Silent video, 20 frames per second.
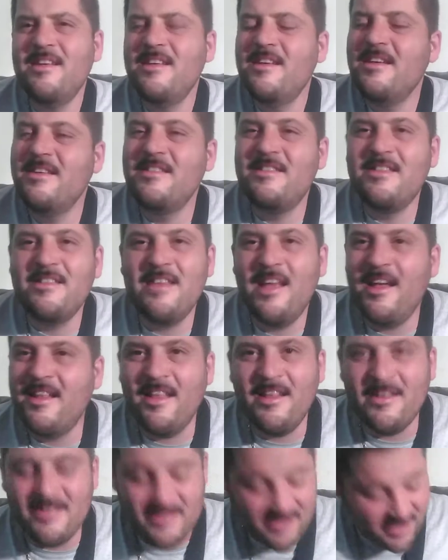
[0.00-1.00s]
It's not
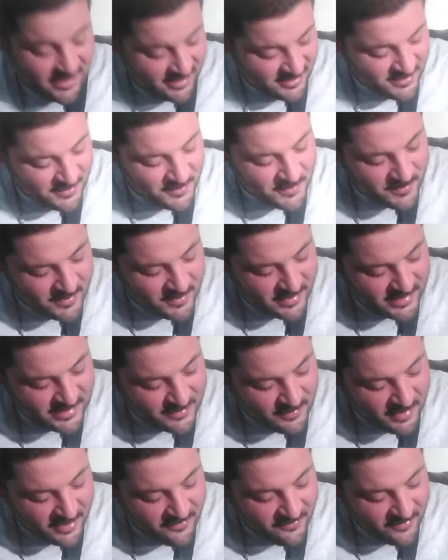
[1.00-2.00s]
that it's out of tune, it's
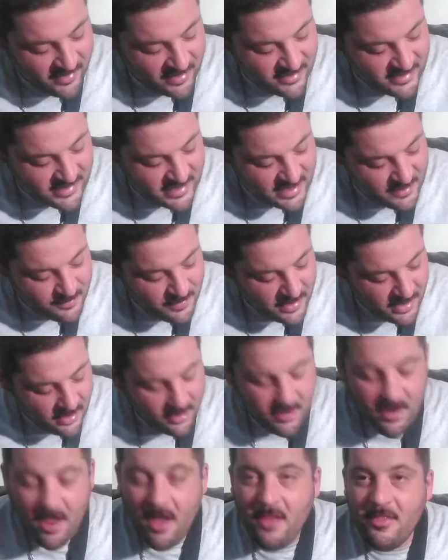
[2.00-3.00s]
my fingers keep
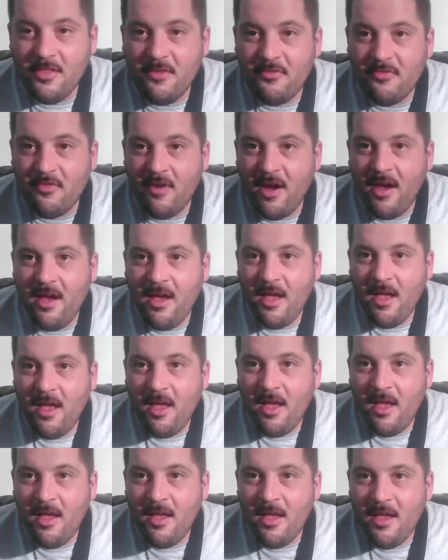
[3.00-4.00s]
hitting on the fret
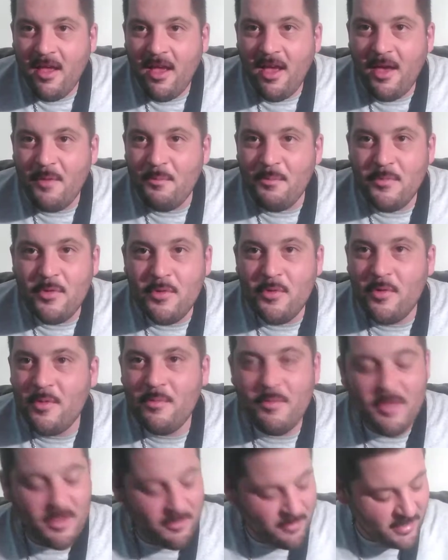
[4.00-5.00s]
and muting
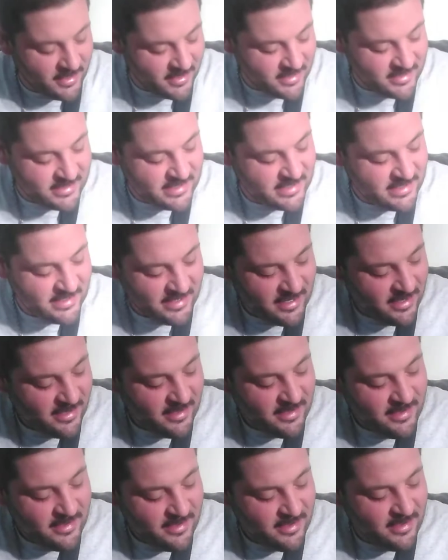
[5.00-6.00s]
me because
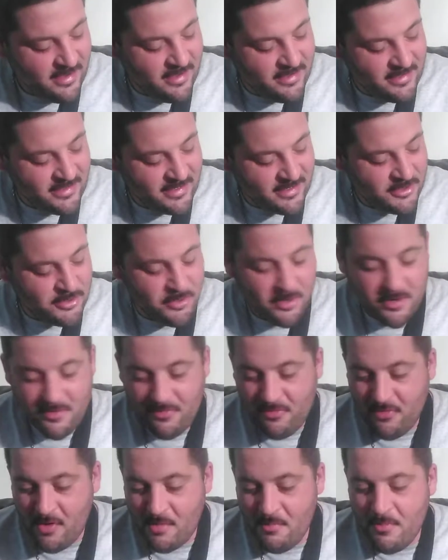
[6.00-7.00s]
it's a shorter
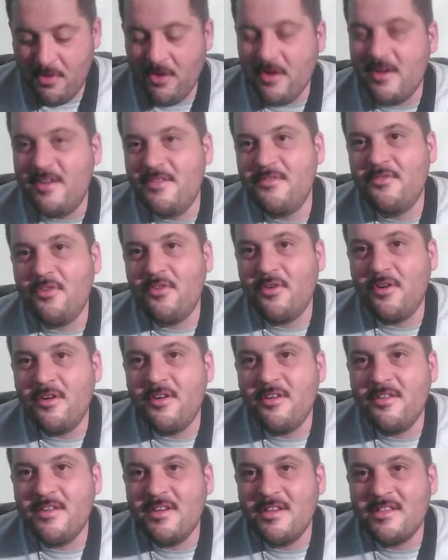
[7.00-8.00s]
fretboard
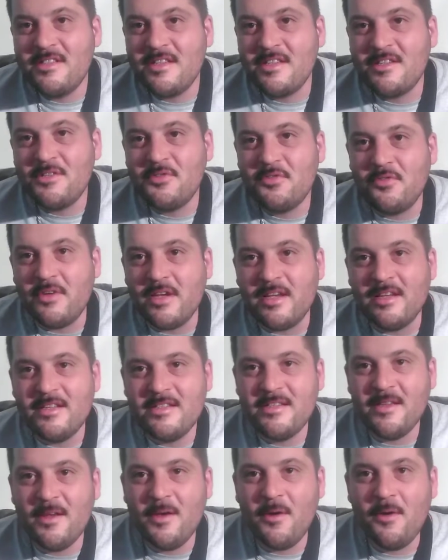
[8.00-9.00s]
for a 6 string.
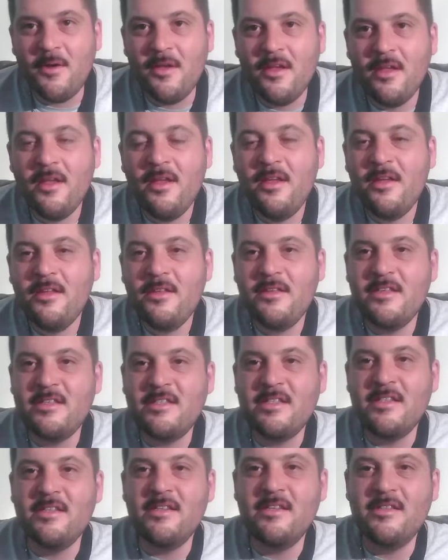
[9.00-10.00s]
So this
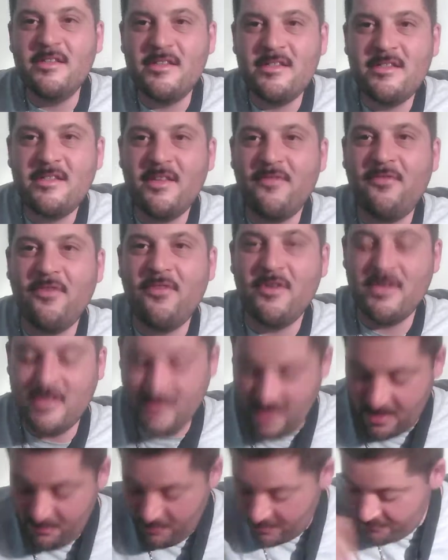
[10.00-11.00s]
is the first first
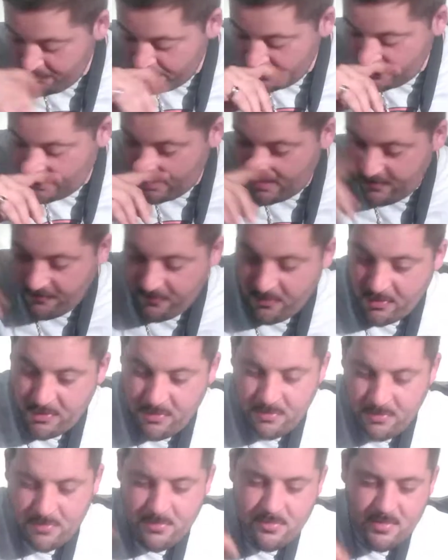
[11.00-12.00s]
time I played for
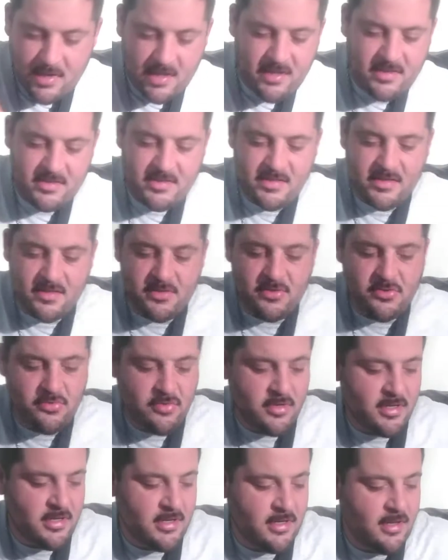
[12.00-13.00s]
you a
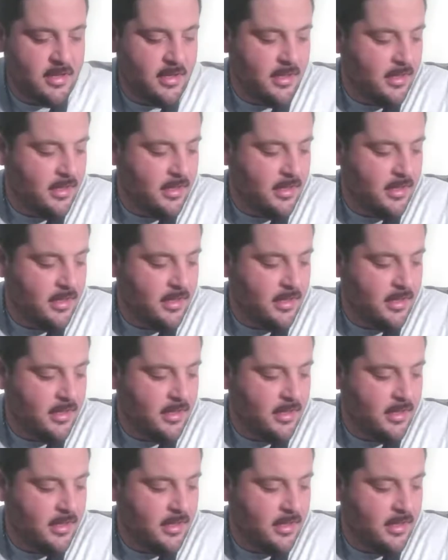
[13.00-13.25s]
6-string